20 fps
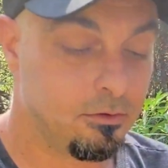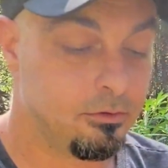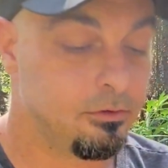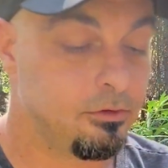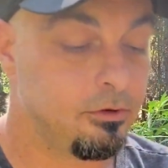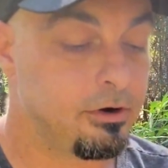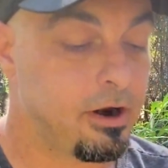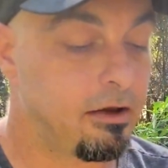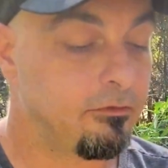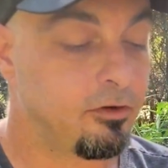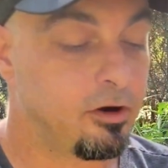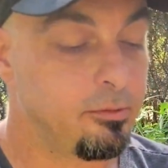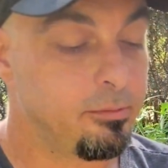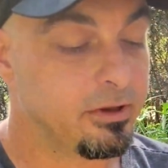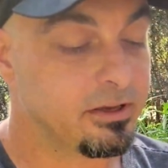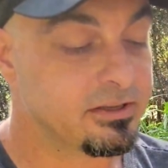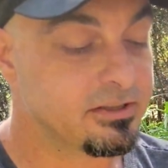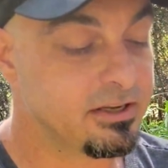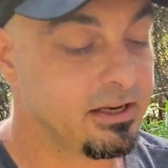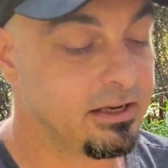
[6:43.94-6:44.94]
They're not very
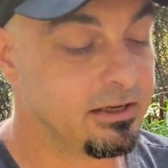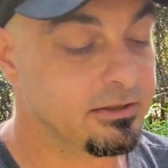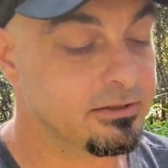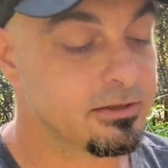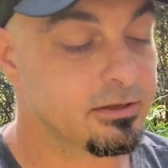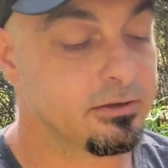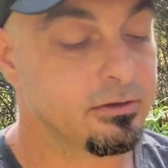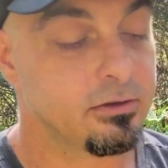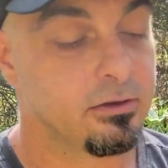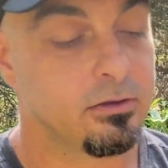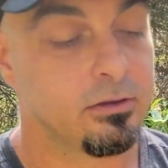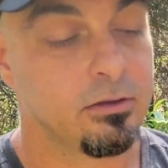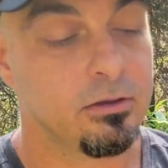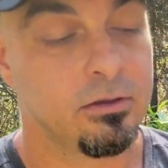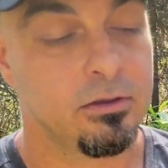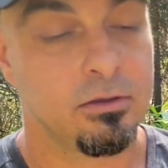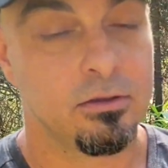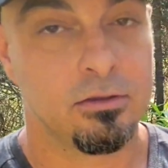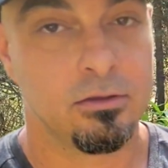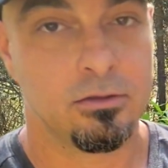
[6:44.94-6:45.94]
big seeds.
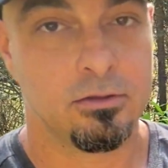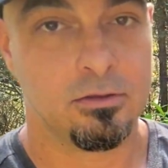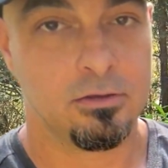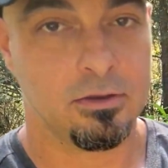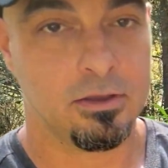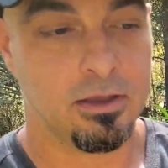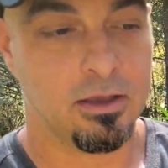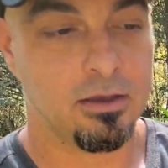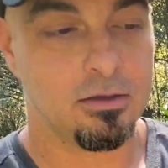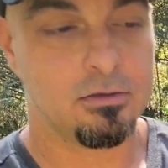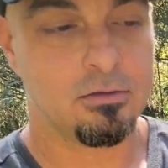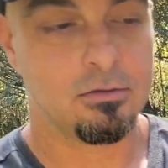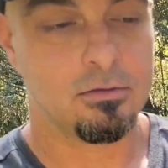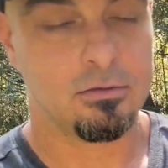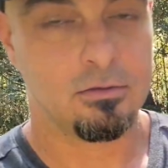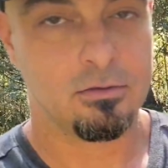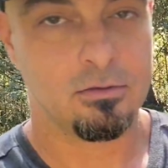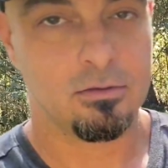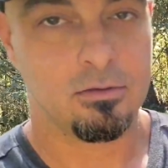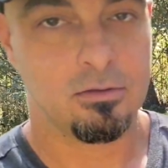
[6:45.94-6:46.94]
Yeah?
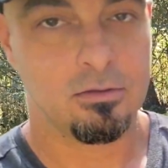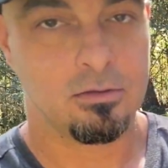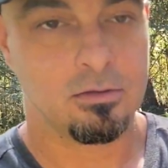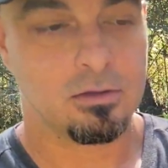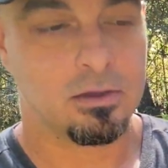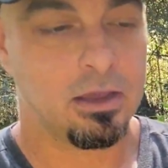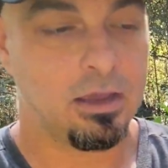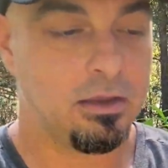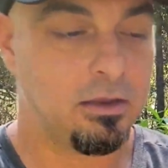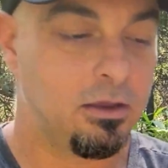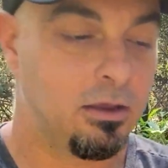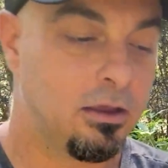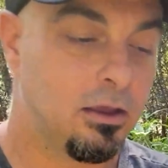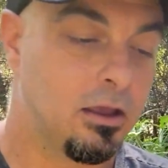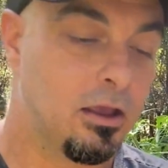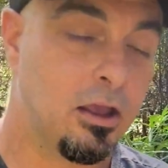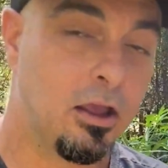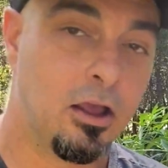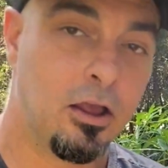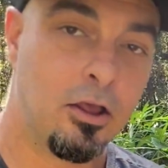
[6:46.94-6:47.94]
Okay?
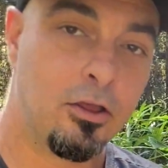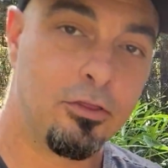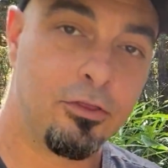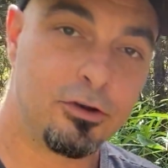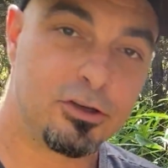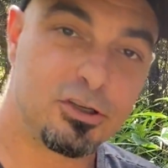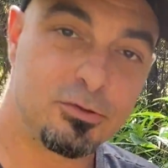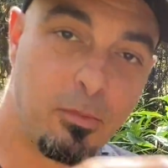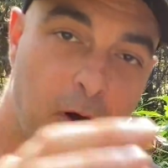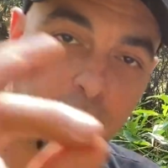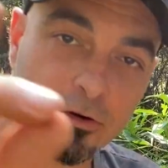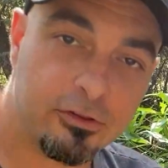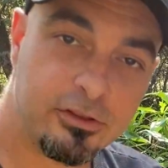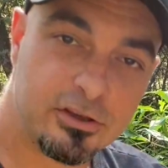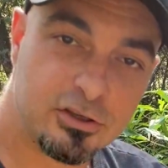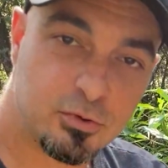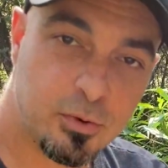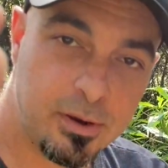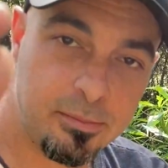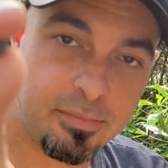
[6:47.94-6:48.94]
They're smaller
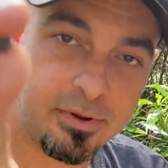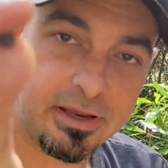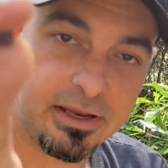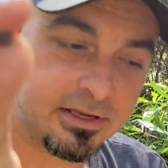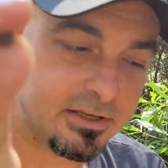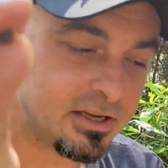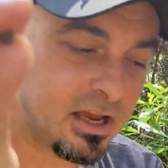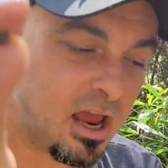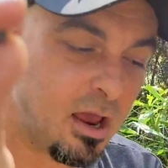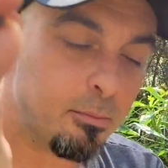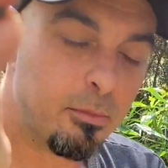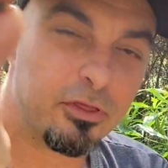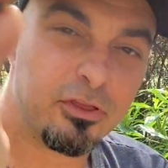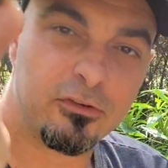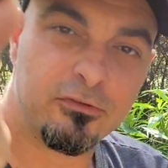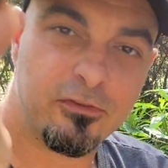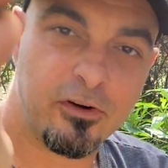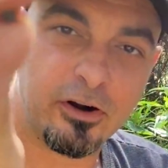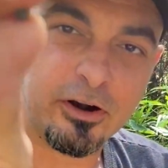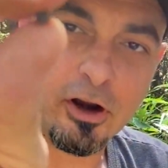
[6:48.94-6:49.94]
than sweet peas, but
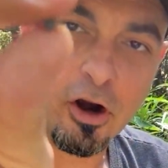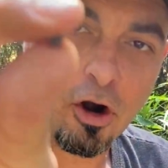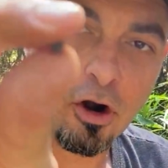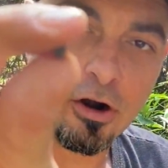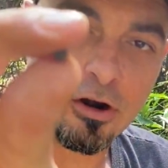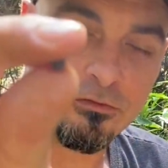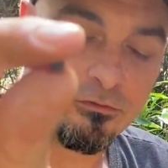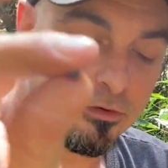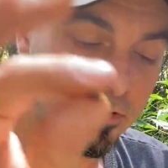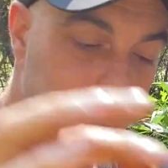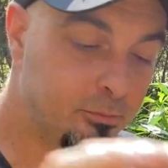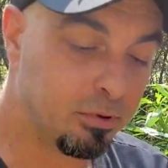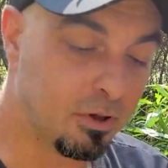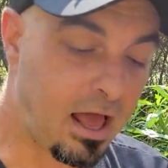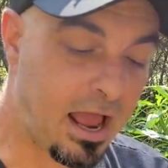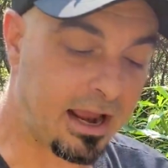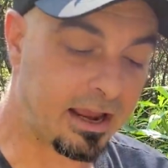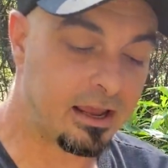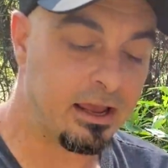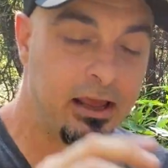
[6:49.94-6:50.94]
they're very hard and very
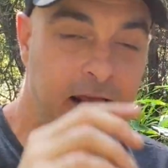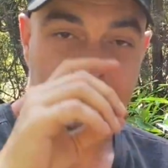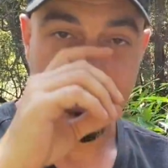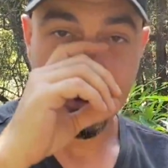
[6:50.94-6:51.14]
black.